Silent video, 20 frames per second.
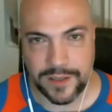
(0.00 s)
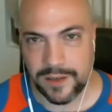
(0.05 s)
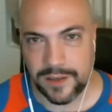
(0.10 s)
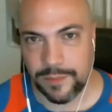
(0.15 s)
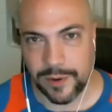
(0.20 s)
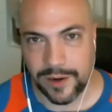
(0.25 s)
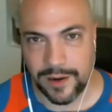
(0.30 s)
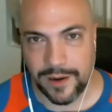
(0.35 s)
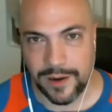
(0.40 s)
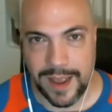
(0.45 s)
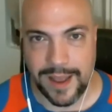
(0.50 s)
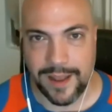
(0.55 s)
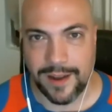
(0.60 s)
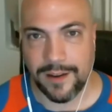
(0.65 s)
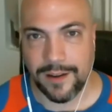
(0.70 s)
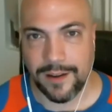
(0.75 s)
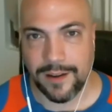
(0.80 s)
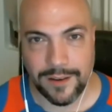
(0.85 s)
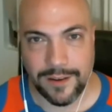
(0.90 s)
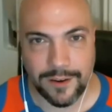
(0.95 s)
you print
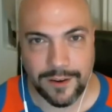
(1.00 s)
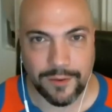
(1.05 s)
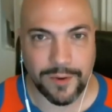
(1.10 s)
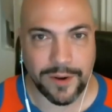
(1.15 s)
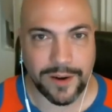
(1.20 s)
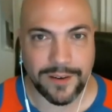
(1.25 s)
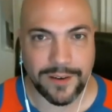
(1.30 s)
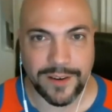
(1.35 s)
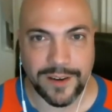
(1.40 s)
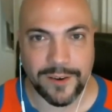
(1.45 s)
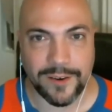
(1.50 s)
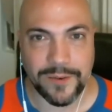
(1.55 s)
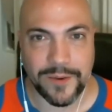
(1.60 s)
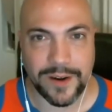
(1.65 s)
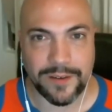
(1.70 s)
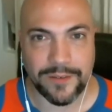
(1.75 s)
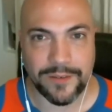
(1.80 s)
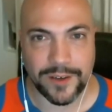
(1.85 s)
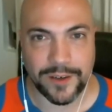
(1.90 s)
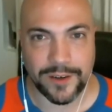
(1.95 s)
n or whatever yeah. you know
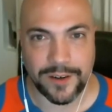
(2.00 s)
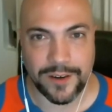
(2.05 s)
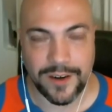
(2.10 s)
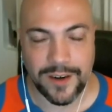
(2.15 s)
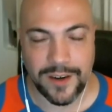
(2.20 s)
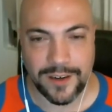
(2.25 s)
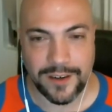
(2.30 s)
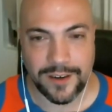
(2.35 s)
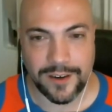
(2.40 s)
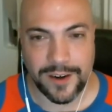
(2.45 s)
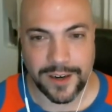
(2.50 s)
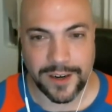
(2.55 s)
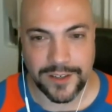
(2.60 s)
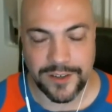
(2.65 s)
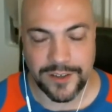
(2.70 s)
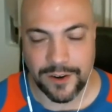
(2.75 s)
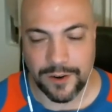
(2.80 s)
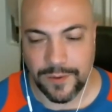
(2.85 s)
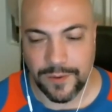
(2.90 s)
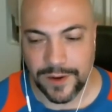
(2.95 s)
whatever your your nice.
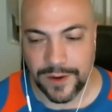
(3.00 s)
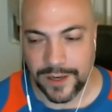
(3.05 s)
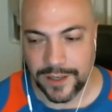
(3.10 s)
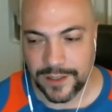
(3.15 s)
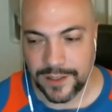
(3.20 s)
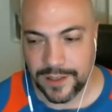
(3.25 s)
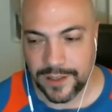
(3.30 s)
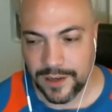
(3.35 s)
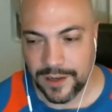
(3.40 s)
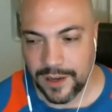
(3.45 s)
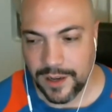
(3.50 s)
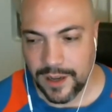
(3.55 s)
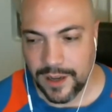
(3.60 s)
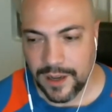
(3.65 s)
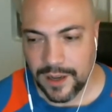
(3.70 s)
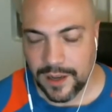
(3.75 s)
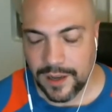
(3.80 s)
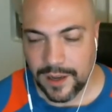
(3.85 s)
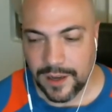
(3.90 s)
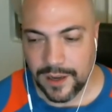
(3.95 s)
external one is.
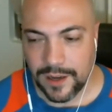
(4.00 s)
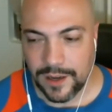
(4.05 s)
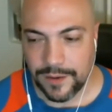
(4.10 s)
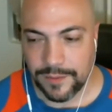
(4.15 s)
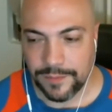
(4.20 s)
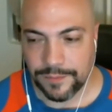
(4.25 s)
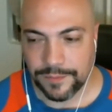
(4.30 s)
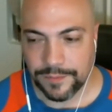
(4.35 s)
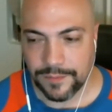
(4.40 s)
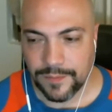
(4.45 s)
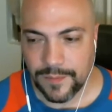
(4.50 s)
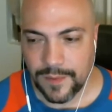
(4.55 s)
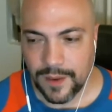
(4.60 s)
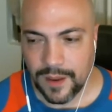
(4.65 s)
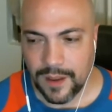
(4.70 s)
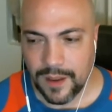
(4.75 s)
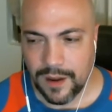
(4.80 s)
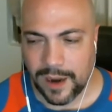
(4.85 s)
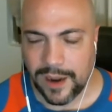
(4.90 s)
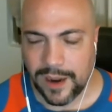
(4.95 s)
Um,
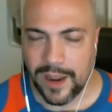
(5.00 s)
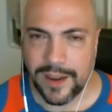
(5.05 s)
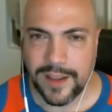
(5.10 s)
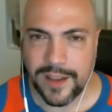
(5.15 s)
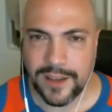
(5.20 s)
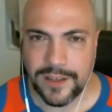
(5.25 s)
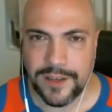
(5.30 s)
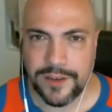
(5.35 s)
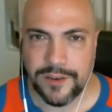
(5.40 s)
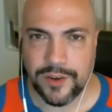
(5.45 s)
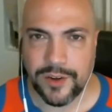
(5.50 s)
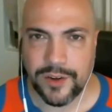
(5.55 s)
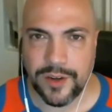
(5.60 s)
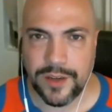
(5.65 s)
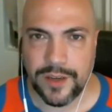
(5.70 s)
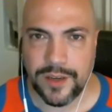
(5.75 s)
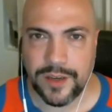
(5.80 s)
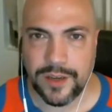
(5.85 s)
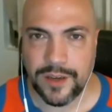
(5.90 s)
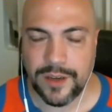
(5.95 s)
I, I guess you
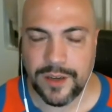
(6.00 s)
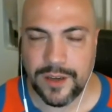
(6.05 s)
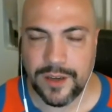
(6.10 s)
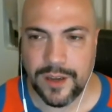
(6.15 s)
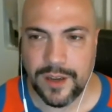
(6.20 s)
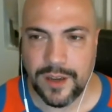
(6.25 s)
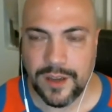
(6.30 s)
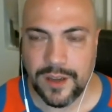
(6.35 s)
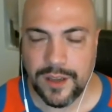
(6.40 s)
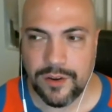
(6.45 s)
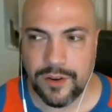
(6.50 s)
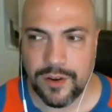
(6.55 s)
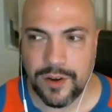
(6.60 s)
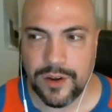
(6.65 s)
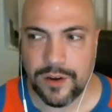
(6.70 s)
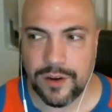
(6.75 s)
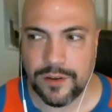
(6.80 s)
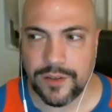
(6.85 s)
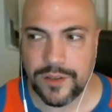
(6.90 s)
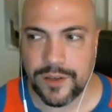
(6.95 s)
could you
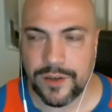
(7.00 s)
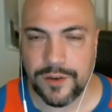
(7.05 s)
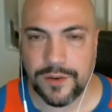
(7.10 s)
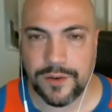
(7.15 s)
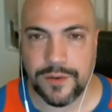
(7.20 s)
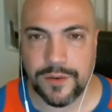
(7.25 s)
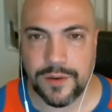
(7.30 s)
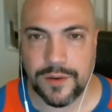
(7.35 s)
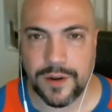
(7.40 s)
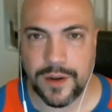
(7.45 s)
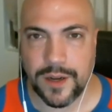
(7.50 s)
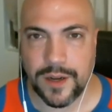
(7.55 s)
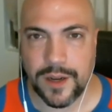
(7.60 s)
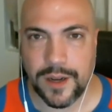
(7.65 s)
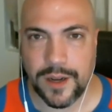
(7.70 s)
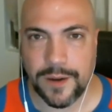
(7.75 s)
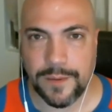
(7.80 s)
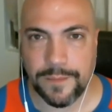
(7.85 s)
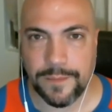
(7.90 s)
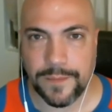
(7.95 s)
could also
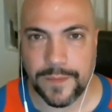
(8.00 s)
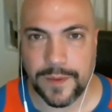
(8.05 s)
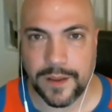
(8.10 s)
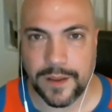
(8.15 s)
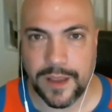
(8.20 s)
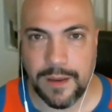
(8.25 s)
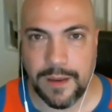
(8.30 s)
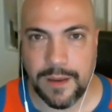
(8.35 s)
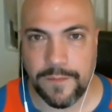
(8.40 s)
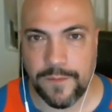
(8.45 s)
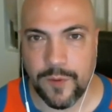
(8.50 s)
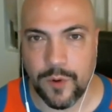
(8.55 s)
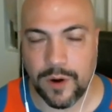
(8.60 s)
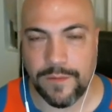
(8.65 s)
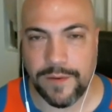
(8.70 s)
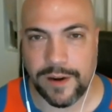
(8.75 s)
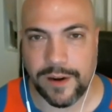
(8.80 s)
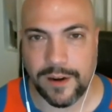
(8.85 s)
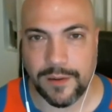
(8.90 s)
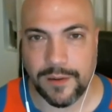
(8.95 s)
um, keep four
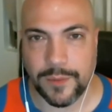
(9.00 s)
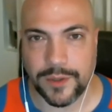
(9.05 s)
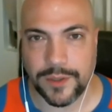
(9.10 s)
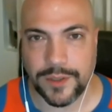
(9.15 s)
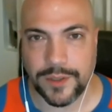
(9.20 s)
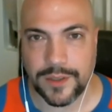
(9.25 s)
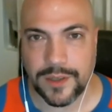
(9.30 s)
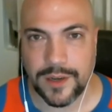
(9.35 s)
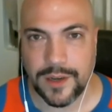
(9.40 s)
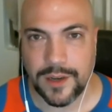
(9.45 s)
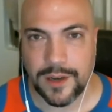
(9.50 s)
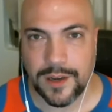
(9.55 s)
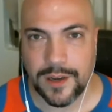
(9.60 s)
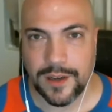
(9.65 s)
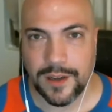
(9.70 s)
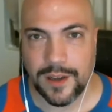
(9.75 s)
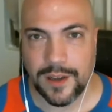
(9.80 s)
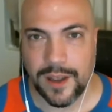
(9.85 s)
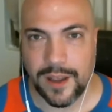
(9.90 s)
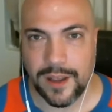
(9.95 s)
variables,
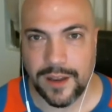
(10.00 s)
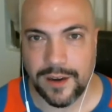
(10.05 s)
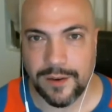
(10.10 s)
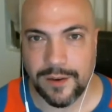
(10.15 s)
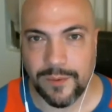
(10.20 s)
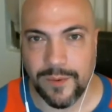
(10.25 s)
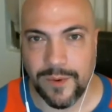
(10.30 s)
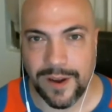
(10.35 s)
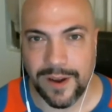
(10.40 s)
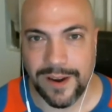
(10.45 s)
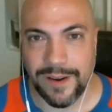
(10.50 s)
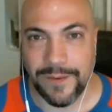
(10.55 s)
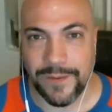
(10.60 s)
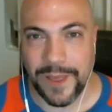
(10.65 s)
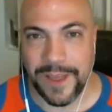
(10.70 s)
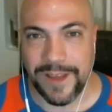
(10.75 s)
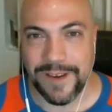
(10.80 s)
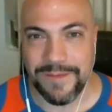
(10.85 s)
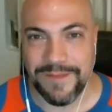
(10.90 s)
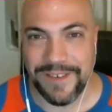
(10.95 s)
and one of them